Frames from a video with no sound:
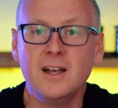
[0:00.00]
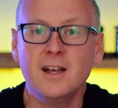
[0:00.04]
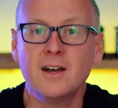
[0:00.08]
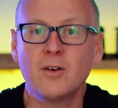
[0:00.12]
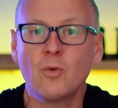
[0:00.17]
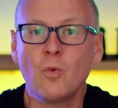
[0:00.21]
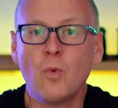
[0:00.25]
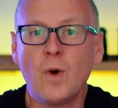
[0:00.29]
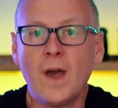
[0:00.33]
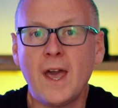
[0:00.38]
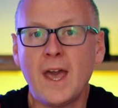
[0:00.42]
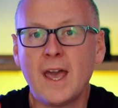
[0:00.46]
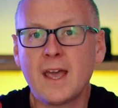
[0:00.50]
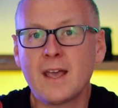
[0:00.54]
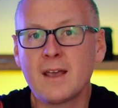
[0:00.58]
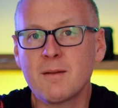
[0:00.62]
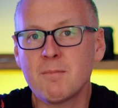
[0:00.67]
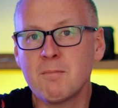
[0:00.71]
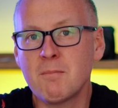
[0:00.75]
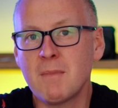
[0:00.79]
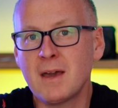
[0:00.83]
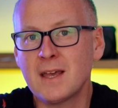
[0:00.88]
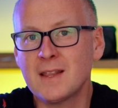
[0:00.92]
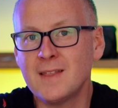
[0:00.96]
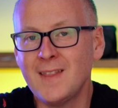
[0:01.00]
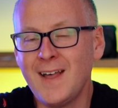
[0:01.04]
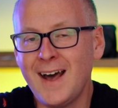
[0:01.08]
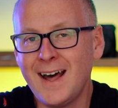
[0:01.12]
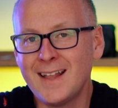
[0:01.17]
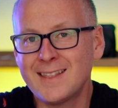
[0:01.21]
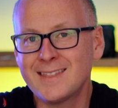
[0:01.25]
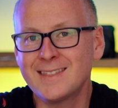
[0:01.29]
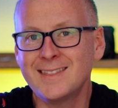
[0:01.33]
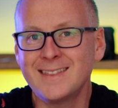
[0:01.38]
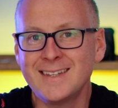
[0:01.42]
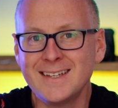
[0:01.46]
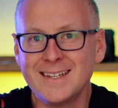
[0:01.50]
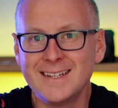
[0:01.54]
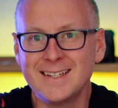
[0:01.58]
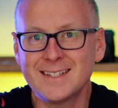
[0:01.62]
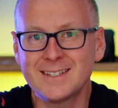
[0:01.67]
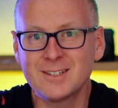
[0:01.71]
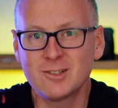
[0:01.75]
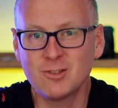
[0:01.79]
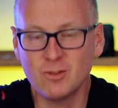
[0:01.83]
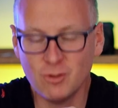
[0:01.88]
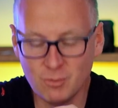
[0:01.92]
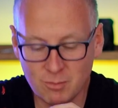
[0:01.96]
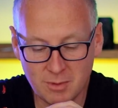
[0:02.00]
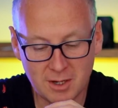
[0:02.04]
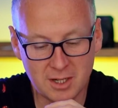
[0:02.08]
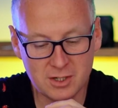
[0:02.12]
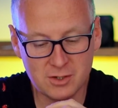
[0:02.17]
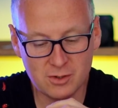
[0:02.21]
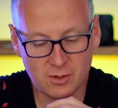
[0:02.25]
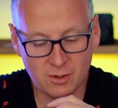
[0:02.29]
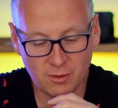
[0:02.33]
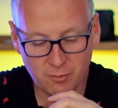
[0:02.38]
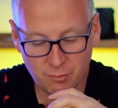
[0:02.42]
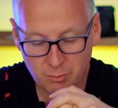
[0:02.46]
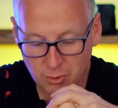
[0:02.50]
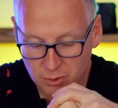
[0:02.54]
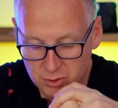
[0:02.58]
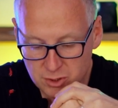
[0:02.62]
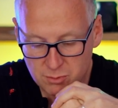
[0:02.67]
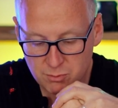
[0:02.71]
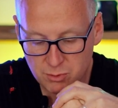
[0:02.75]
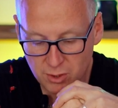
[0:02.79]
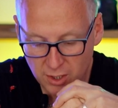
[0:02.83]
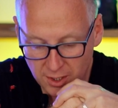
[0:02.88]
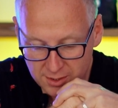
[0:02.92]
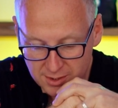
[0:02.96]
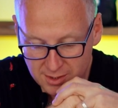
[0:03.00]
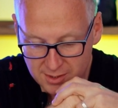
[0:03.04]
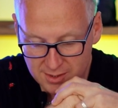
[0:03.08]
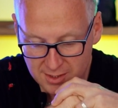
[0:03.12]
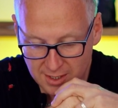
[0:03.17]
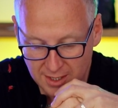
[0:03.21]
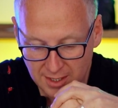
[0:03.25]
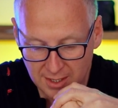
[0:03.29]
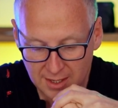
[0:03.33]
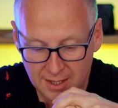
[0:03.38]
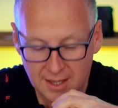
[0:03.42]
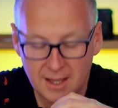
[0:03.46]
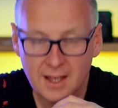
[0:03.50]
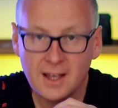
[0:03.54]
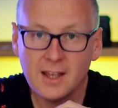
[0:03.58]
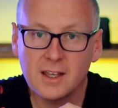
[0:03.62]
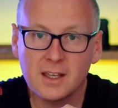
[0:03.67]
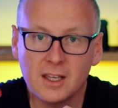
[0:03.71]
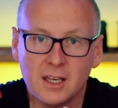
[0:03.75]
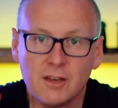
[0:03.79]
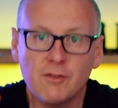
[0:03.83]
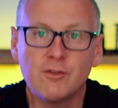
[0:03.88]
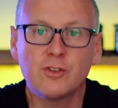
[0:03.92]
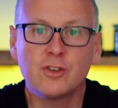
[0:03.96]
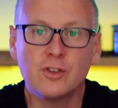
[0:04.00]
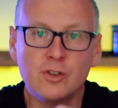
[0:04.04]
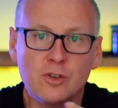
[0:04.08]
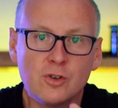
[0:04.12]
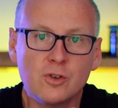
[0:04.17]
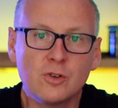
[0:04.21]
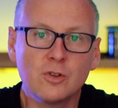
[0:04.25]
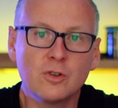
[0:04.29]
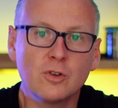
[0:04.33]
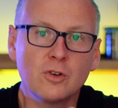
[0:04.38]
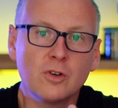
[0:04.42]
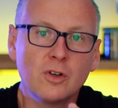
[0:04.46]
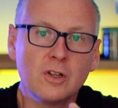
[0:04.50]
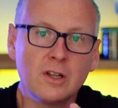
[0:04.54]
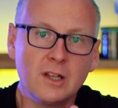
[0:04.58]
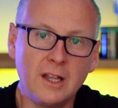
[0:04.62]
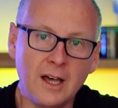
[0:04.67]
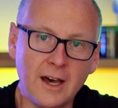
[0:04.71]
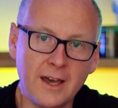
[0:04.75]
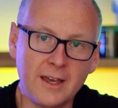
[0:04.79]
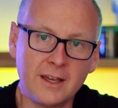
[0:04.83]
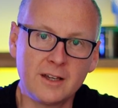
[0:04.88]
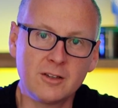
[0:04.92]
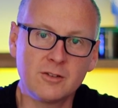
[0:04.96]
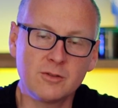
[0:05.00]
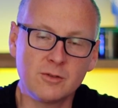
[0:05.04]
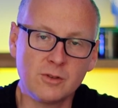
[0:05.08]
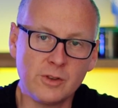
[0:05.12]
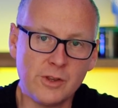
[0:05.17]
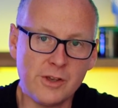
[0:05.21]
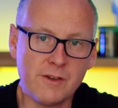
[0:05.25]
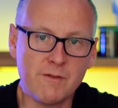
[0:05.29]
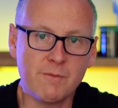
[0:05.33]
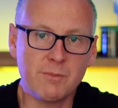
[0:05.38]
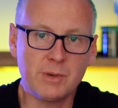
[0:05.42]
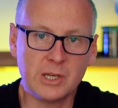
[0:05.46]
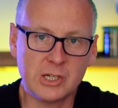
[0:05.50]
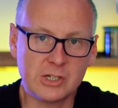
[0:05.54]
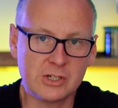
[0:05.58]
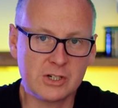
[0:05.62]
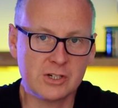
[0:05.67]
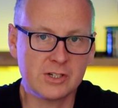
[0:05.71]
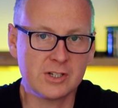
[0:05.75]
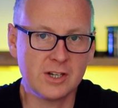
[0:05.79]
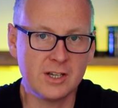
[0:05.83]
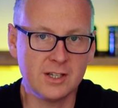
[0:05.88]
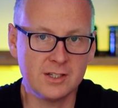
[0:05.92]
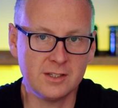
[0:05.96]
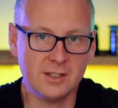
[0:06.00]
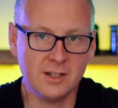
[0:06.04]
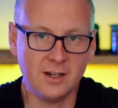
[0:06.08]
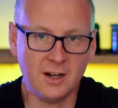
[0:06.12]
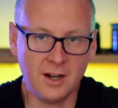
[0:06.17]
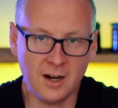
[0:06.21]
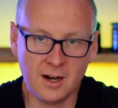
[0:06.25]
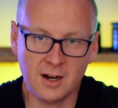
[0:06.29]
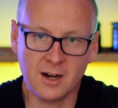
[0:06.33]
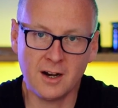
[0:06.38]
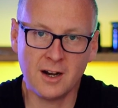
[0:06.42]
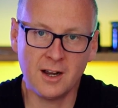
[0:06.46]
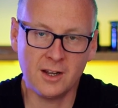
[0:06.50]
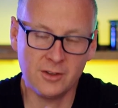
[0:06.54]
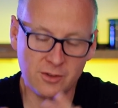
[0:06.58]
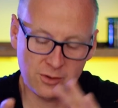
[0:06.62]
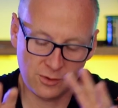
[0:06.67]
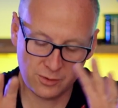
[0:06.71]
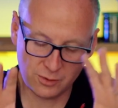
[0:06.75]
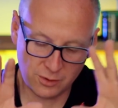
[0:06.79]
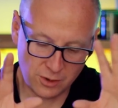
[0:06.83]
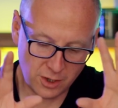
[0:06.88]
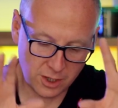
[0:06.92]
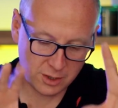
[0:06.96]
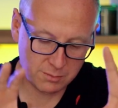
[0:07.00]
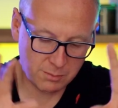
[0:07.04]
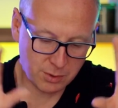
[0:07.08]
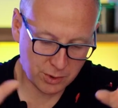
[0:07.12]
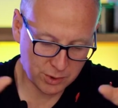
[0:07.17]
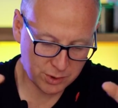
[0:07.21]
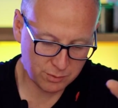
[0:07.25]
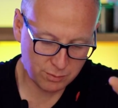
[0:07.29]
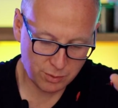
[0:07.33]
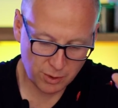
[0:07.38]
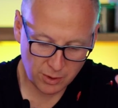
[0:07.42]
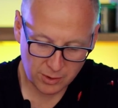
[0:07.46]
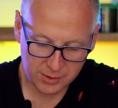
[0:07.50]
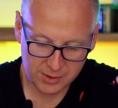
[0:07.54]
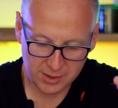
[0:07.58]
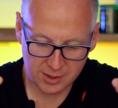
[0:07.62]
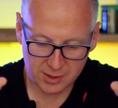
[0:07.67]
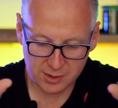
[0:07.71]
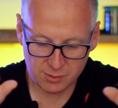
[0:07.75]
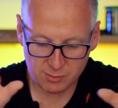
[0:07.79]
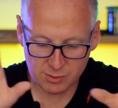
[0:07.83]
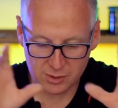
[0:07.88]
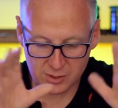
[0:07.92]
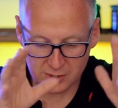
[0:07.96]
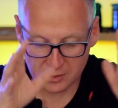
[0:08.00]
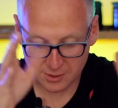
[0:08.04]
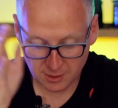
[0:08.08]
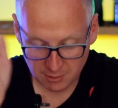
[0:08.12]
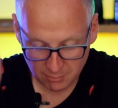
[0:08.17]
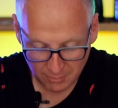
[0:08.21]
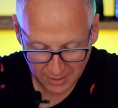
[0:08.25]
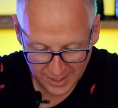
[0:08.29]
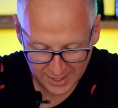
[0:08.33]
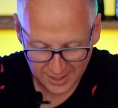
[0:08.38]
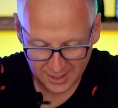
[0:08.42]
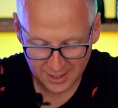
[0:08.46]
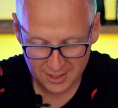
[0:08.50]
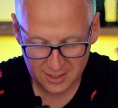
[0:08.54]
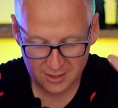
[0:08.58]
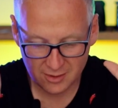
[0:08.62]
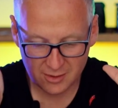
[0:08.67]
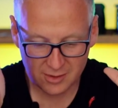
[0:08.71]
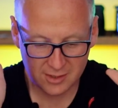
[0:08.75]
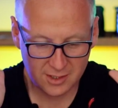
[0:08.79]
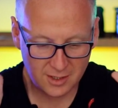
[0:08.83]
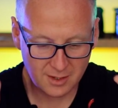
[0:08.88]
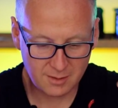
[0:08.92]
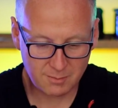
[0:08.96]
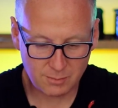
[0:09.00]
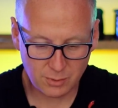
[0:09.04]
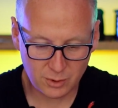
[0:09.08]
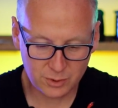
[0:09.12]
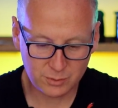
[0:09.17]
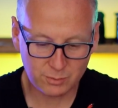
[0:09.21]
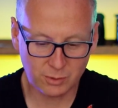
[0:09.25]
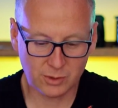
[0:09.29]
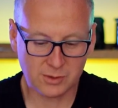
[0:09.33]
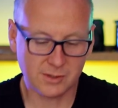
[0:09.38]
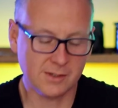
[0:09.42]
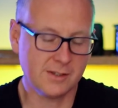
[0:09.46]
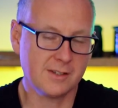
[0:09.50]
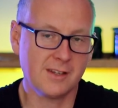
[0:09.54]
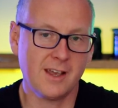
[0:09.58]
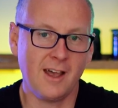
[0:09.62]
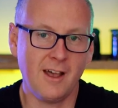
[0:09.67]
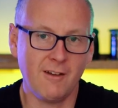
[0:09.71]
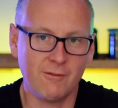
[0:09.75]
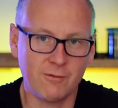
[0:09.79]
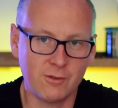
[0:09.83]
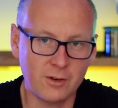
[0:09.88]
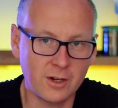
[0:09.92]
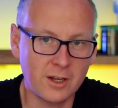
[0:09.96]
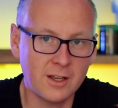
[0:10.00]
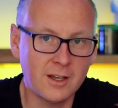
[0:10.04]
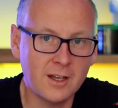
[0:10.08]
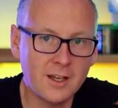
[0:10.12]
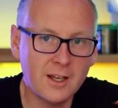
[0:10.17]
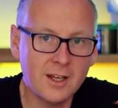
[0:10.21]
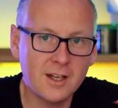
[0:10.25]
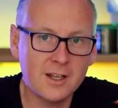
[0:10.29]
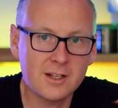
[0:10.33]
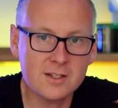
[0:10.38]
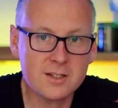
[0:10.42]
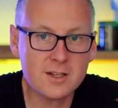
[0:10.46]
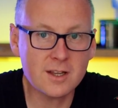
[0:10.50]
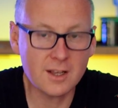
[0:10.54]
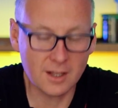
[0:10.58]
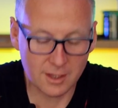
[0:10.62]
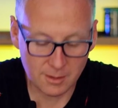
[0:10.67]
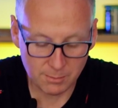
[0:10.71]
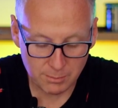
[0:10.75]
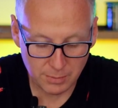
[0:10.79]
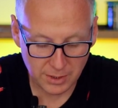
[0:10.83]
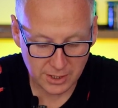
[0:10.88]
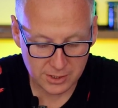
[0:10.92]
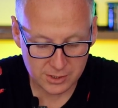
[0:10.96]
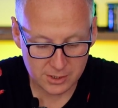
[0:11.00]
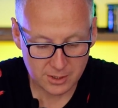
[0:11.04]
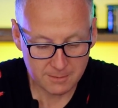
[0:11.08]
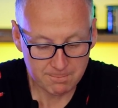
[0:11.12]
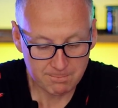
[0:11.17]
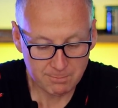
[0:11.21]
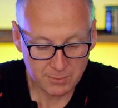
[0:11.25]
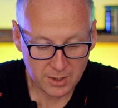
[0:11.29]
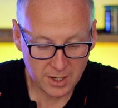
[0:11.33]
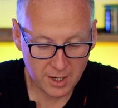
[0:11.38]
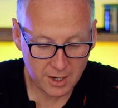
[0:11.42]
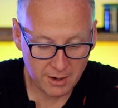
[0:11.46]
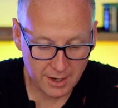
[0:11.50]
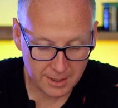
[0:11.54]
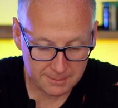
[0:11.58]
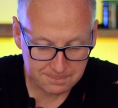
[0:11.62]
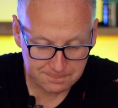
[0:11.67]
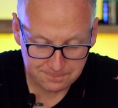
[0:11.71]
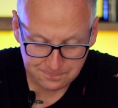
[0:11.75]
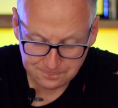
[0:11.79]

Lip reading: way, may not need too much of post-processing if you like to leave pictures as they are and you do not post-process, which is not my case because I post-process every single picture. All right.